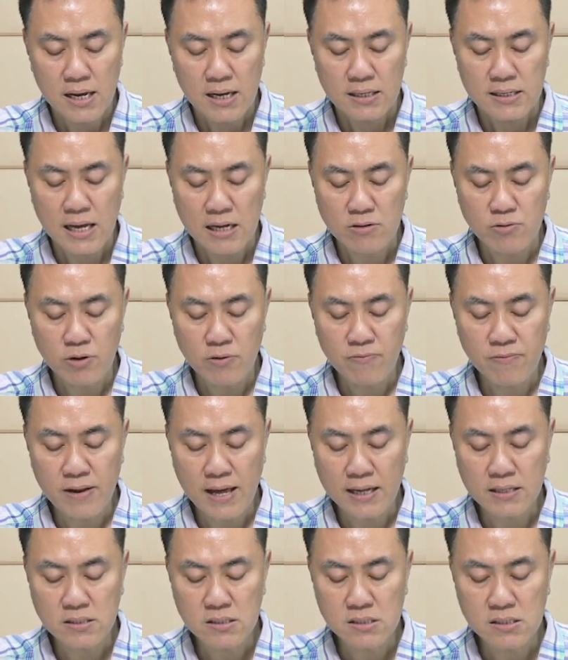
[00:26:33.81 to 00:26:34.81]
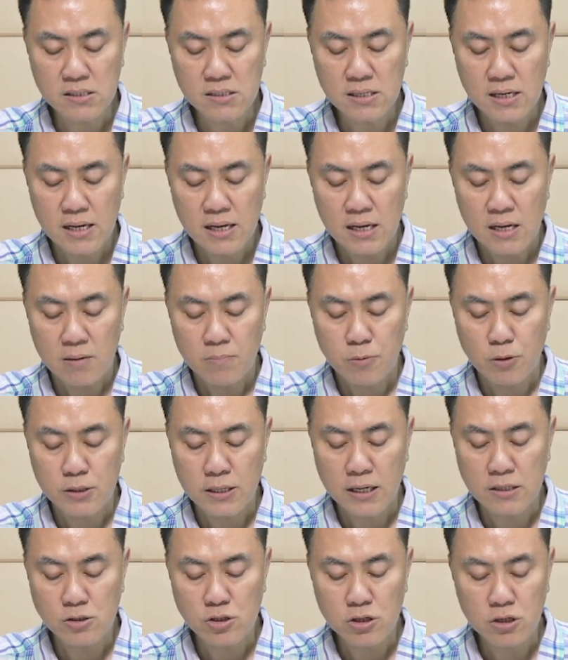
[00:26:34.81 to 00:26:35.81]
that reflects
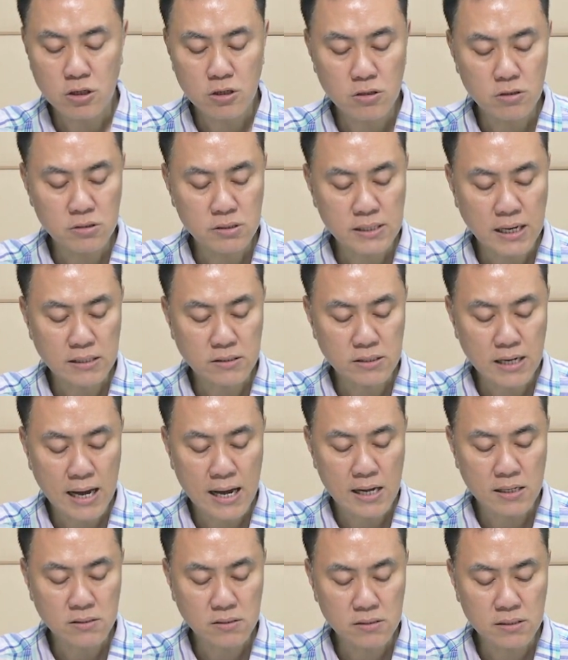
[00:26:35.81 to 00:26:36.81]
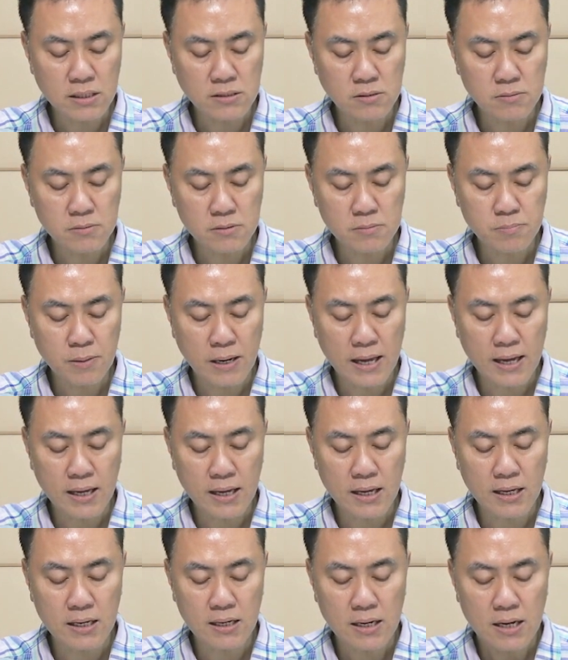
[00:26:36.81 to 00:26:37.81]
potential, such as
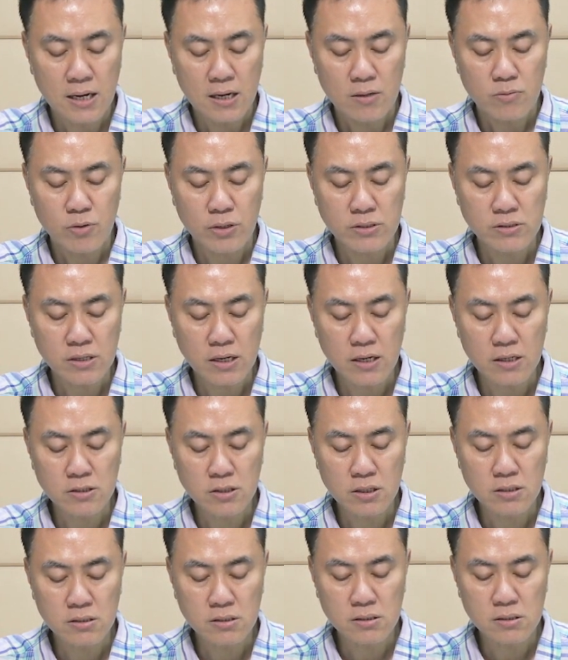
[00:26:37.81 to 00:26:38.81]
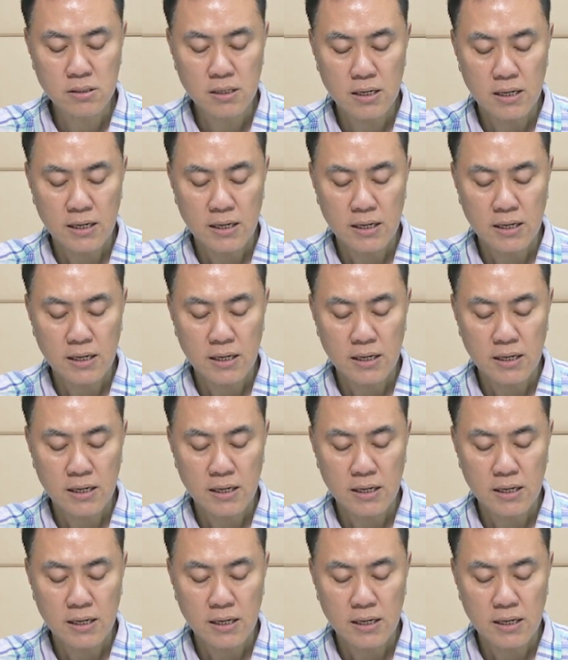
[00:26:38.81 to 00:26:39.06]
displaying researches,